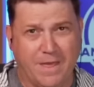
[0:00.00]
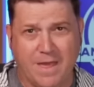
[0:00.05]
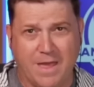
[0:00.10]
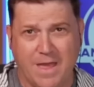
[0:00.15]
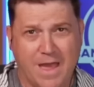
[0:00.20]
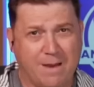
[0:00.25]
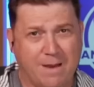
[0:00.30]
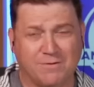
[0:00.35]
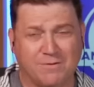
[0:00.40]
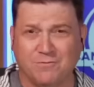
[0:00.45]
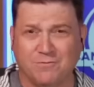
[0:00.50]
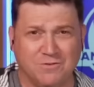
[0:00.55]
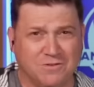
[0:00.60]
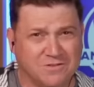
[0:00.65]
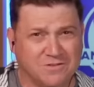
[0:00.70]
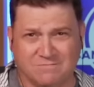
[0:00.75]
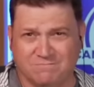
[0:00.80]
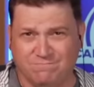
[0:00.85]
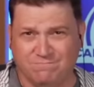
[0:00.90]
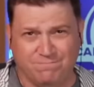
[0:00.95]
Abbotsford
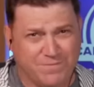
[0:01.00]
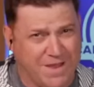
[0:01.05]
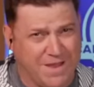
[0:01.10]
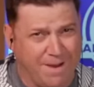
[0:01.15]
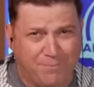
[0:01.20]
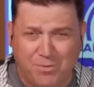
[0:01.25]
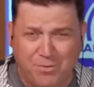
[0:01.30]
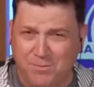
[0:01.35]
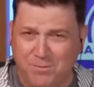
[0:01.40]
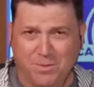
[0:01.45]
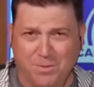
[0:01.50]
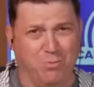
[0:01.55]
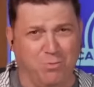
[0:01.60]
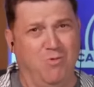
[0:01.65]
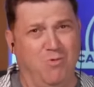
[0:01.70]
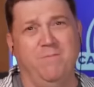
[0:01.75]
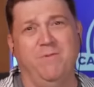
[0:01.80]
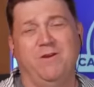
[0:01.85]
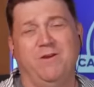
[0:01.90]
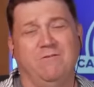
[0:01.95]
just kept them to the
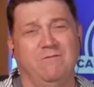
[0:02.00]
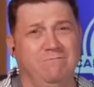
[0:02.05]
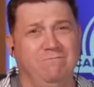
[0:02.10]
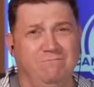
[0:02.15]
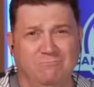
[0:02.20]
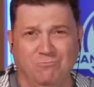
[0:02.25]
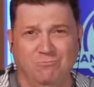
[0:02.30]
perimeter,